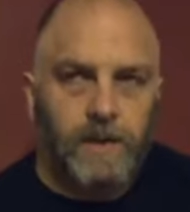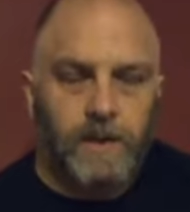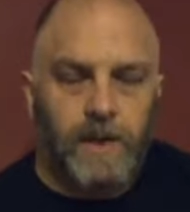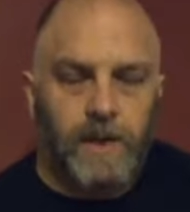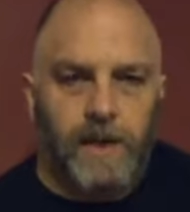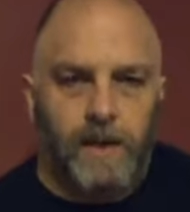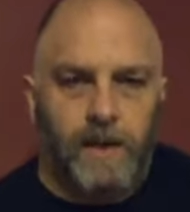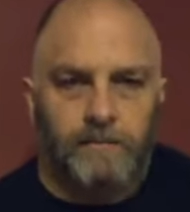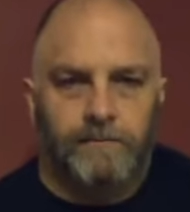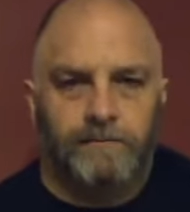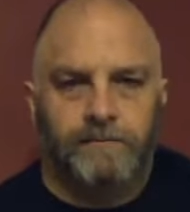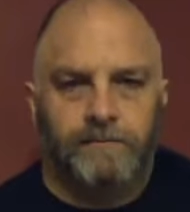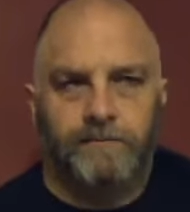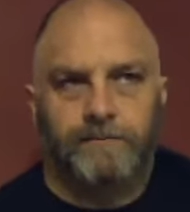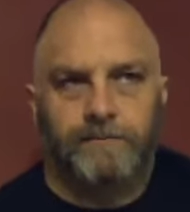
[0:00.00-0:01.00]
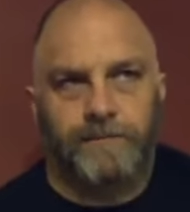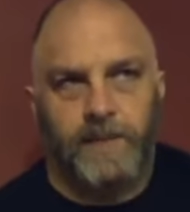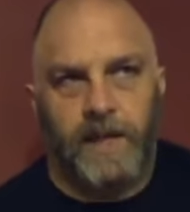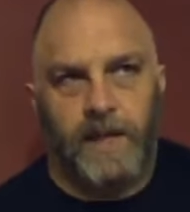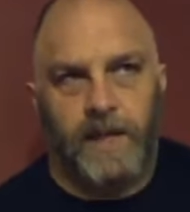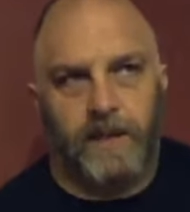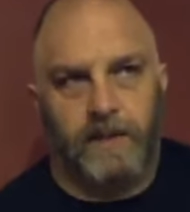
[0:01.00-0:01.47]

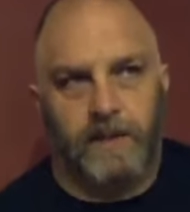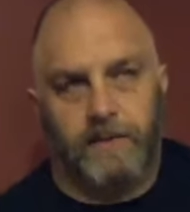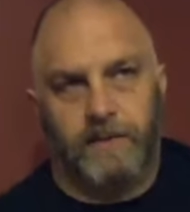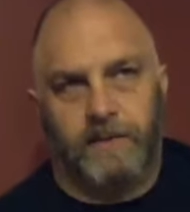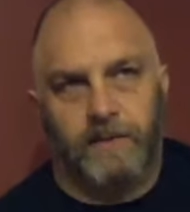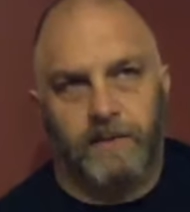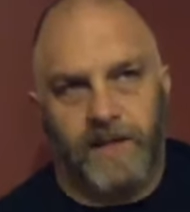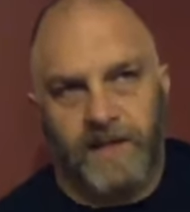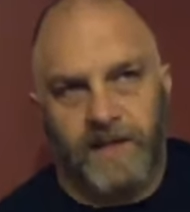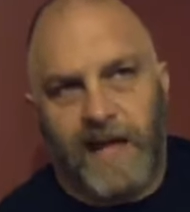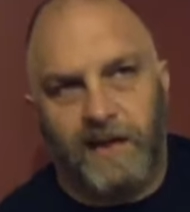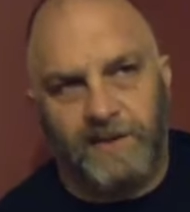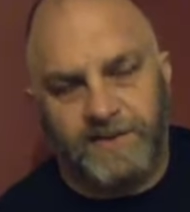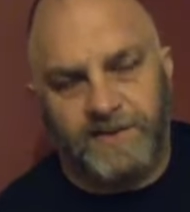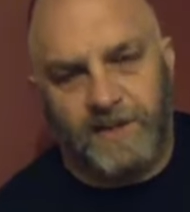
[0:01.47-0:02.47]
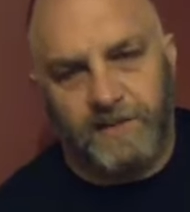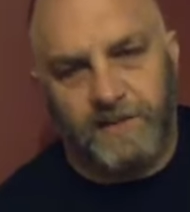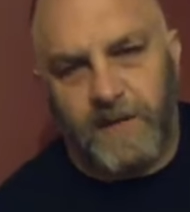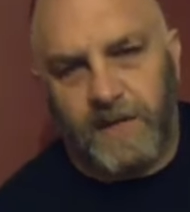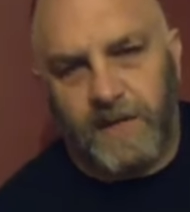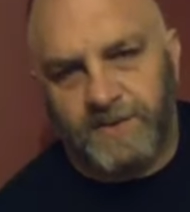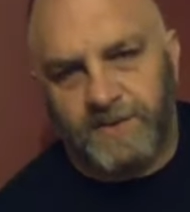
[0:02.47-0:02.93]
and the analogy that
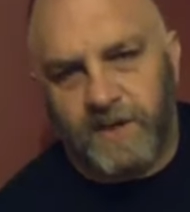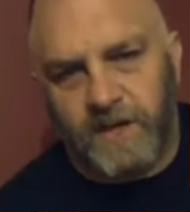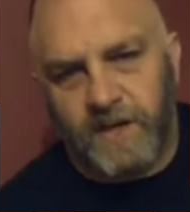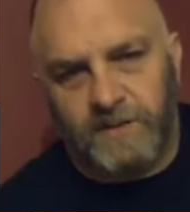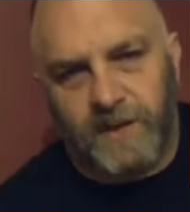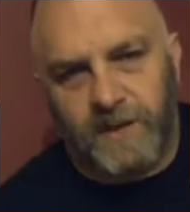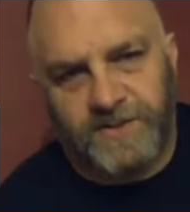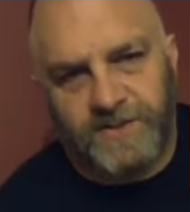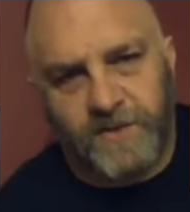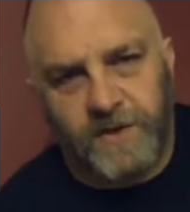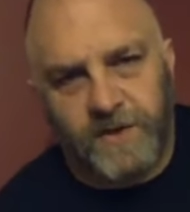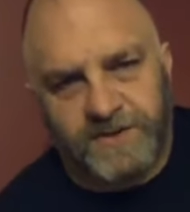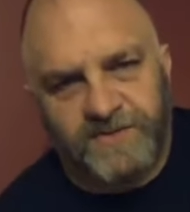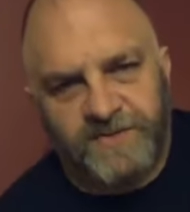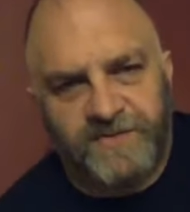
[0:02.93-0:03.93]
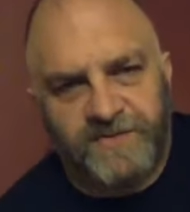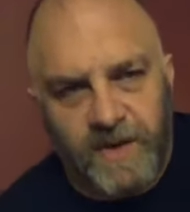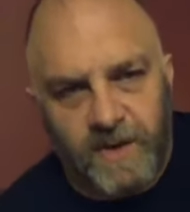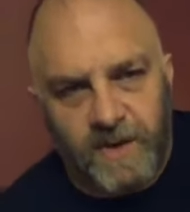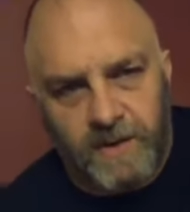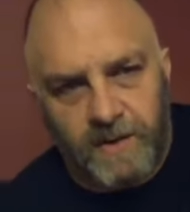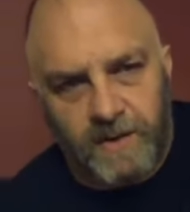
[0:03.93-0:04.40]
Mike was talking about as far as
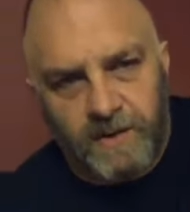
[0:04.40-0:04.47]
fear,